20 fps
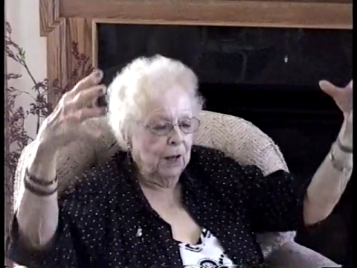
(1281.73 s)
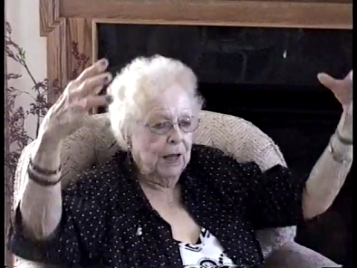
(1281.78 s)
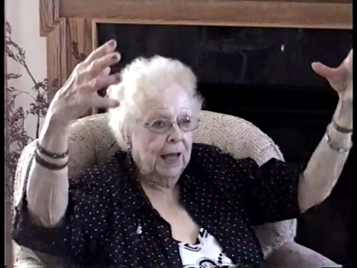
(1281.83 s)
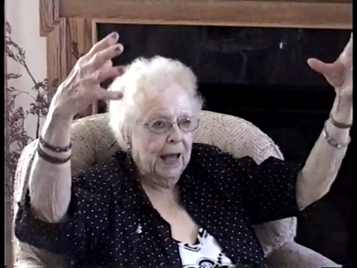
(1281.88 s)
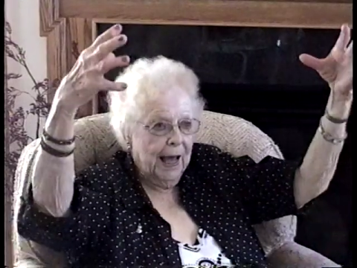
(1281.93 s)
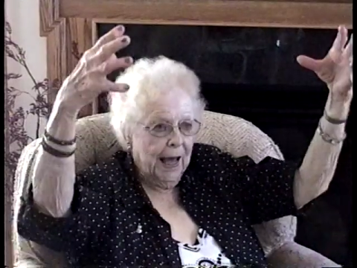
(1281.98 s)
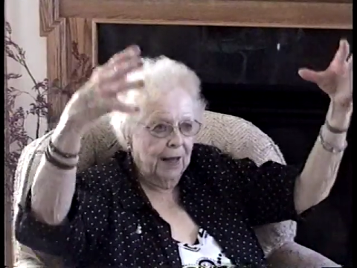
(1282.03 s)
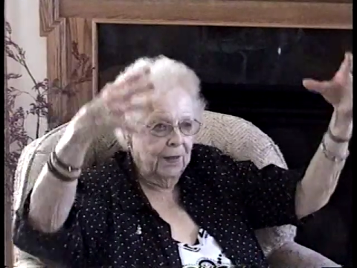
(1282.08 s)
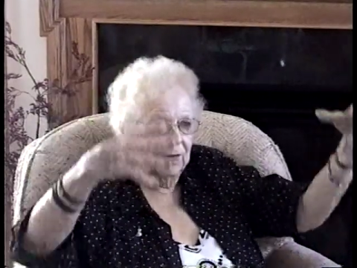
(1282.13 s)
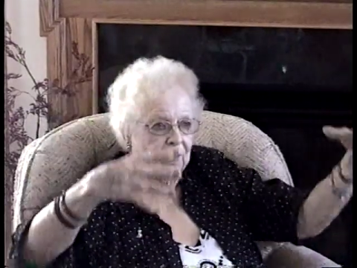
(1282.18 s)

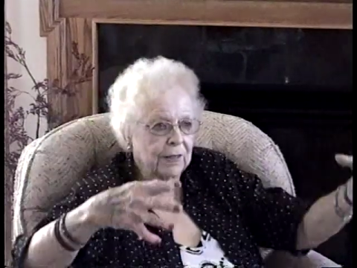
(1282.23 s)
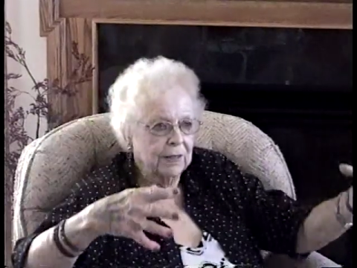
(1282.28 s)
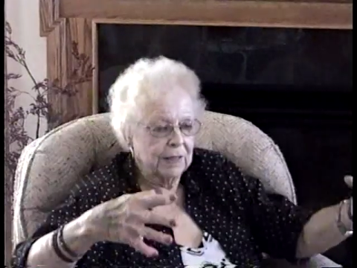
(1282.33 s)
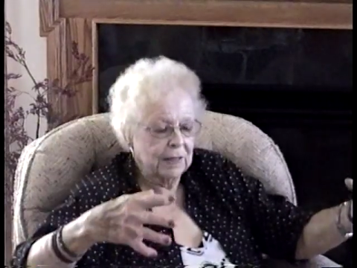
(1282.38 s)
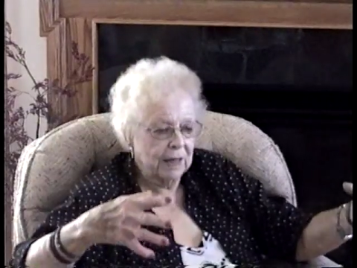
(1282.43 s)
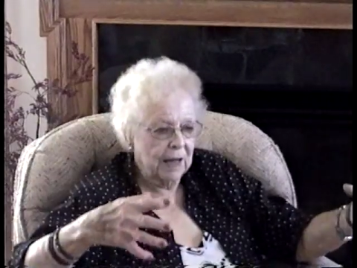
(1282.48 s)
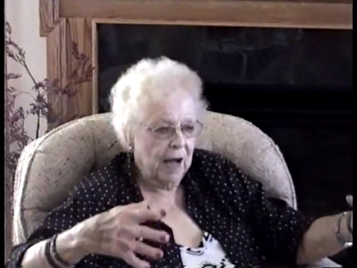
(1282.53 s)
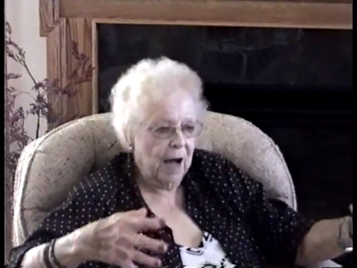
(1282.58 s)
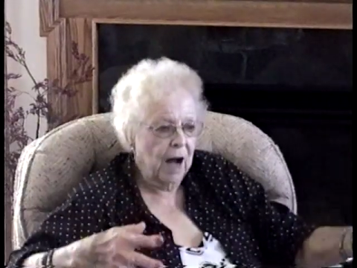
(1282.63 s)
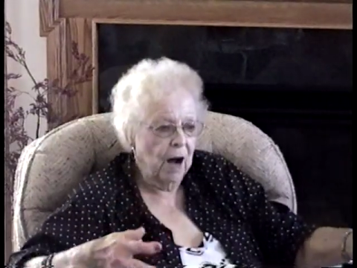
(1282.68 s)
And we
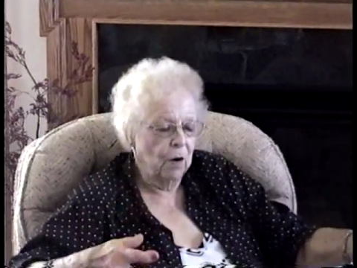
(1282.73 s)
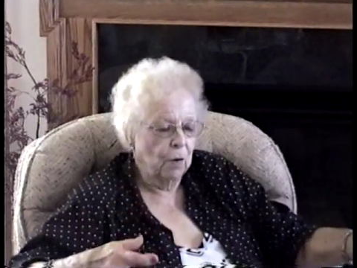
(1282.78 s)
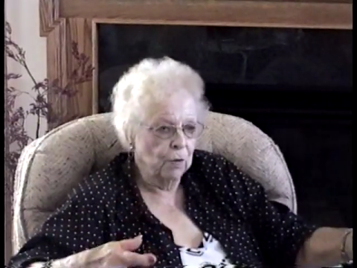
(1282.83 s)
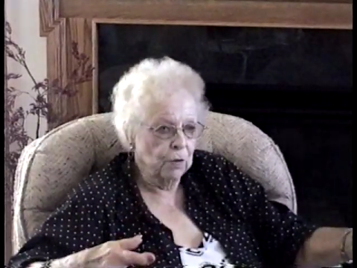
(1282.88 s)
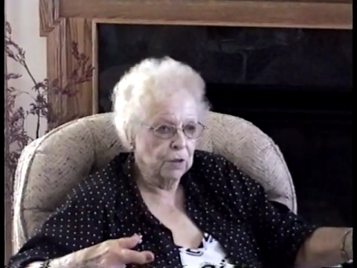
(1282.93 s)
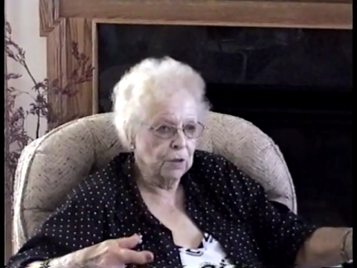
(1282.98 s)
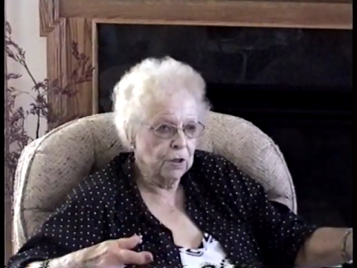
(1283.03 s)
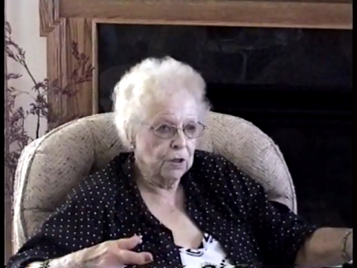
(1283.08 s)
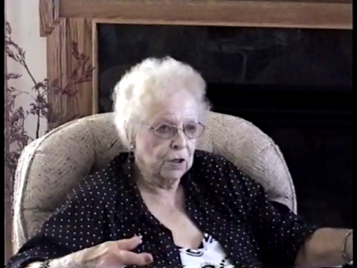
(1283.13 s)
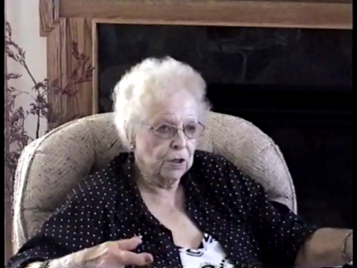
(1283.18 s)
had
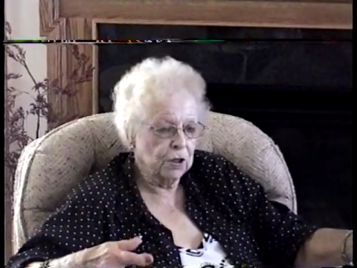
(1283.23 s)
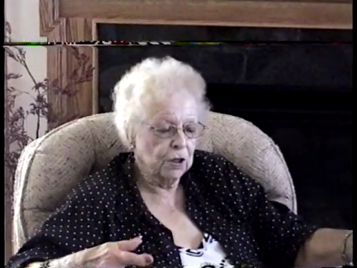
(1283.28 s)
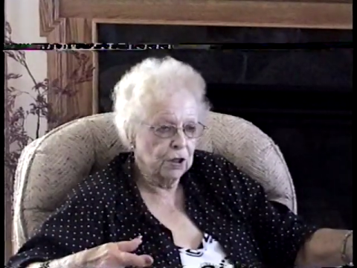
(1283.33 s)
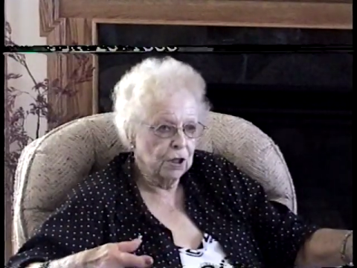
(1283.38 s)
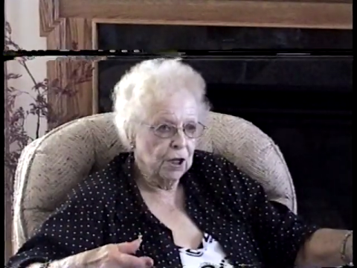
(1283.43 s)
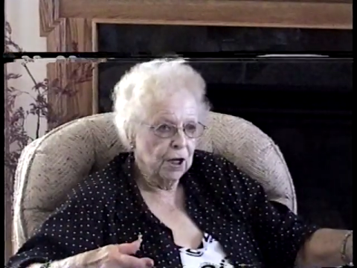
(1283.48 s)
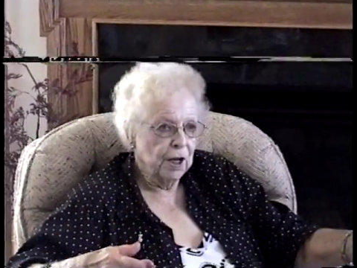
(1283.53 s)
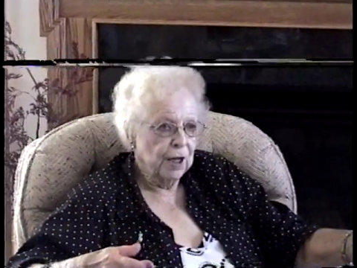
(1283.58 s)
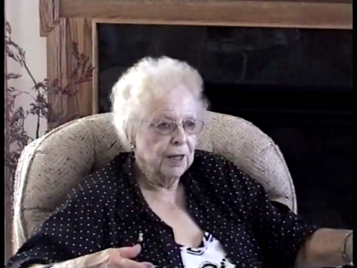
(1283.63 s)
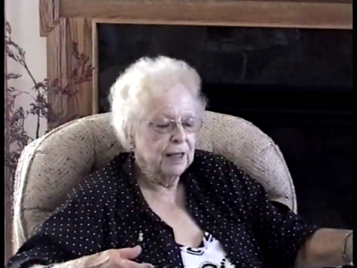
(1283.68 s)
this
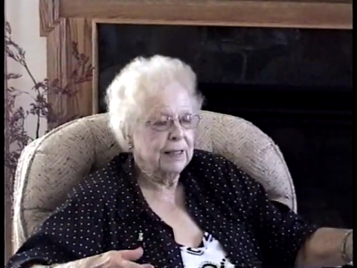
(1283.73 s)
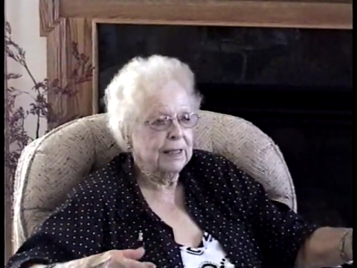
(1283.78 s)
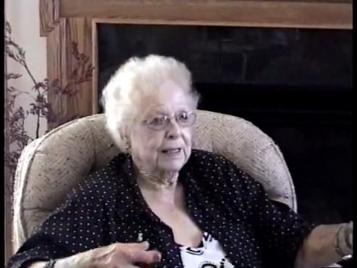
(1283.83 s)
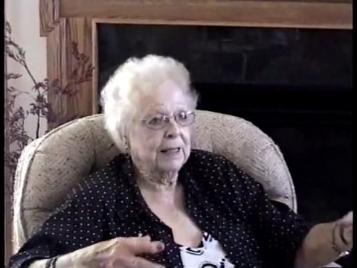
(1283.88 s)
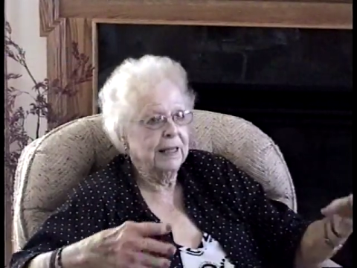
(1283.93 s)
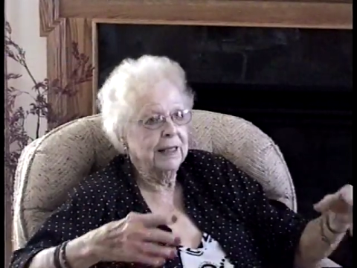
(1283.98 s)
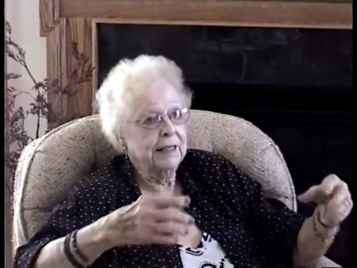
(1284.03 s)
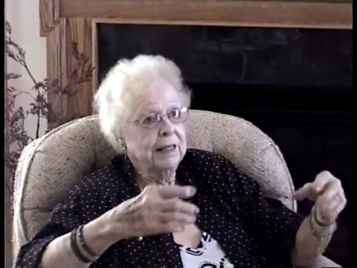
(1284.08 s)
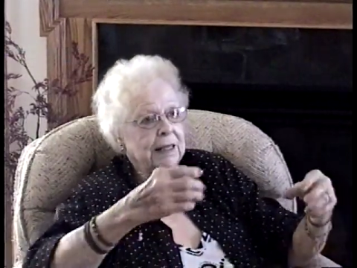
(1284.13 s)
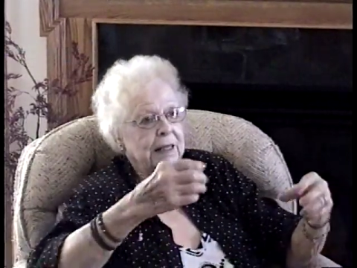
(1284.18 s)
house
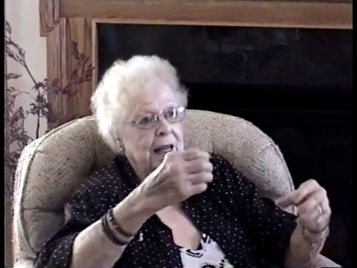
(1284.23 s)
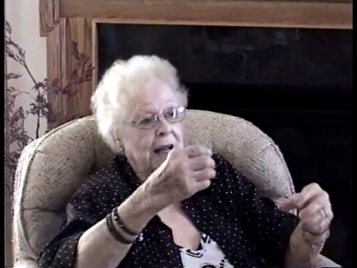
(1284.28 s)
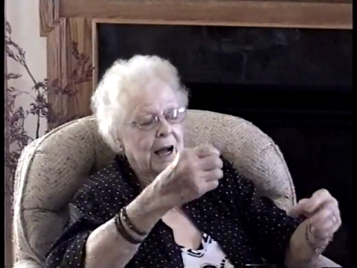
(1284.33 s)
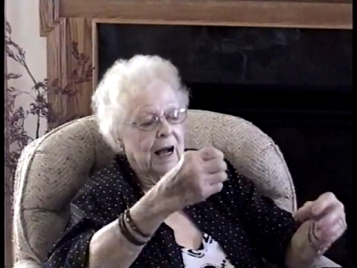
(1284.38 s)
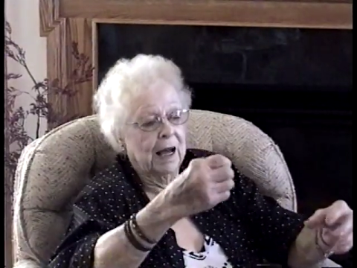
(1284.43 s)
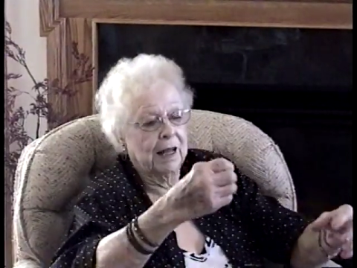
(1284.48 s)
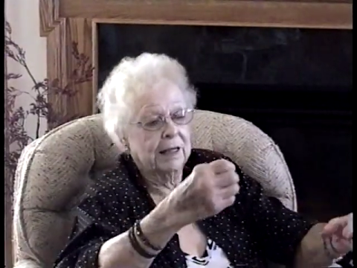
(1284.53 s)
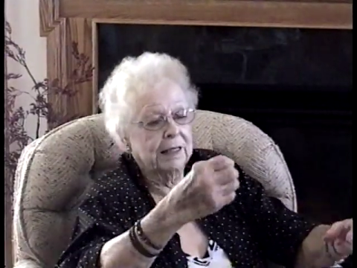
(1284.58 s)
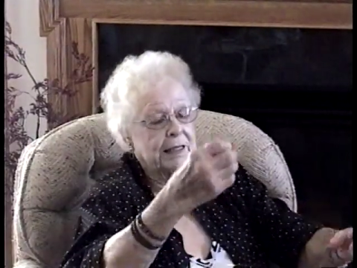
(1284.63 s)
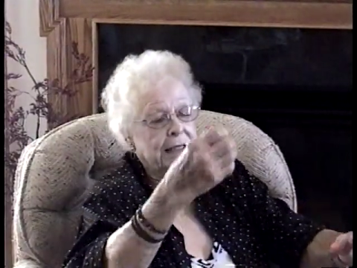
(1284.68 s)

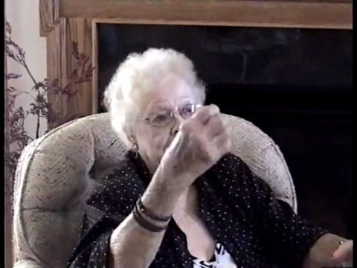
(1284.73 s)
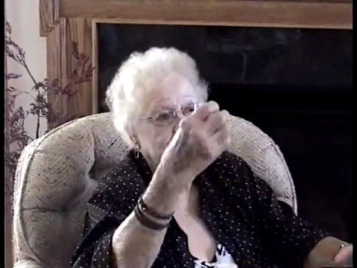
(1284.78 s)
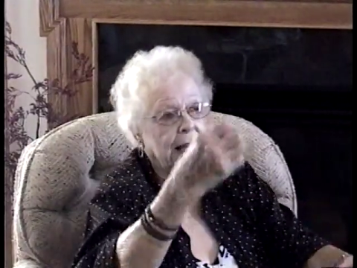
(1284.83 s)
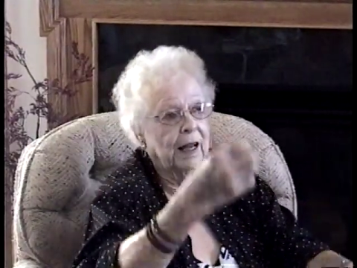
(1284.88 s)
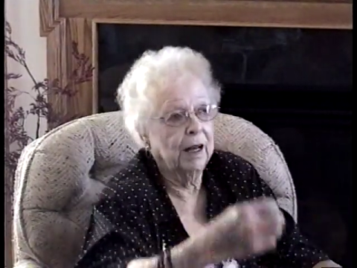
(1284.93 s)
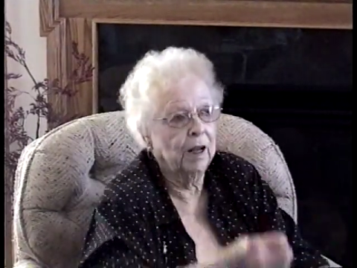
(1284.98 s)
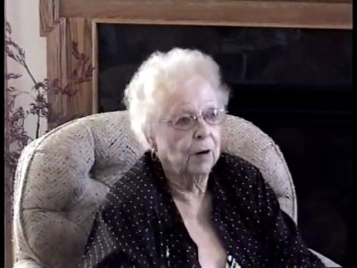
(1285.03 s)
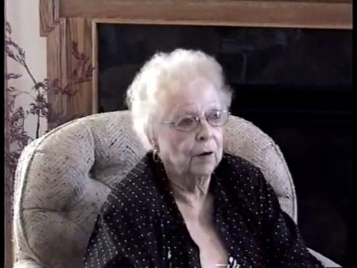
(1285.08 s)
sitting on